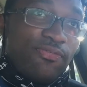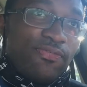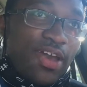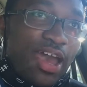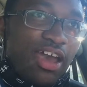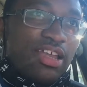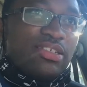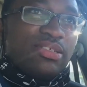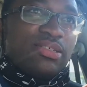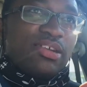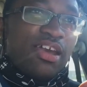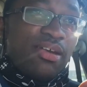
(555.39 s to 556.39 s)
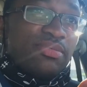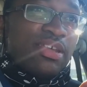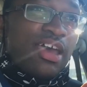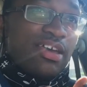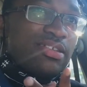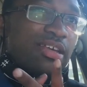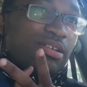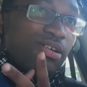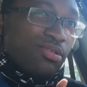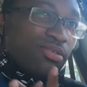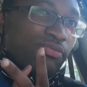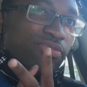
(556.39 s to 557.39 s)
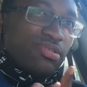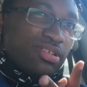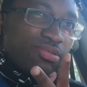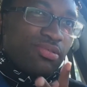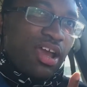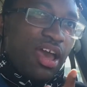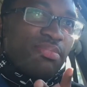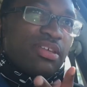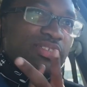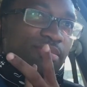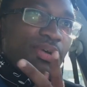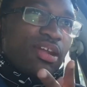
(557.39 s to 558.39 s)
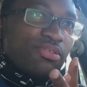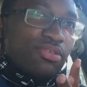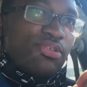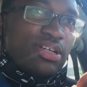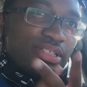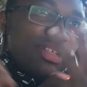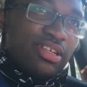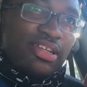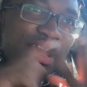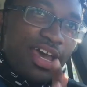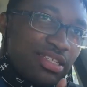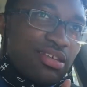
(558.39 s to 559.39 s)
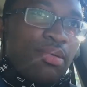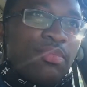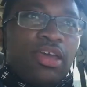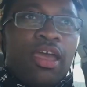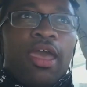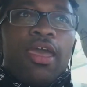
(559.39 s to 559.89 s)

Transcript: Fat Snaps has a Golden Frieza rap that somebody requested, and that's coming.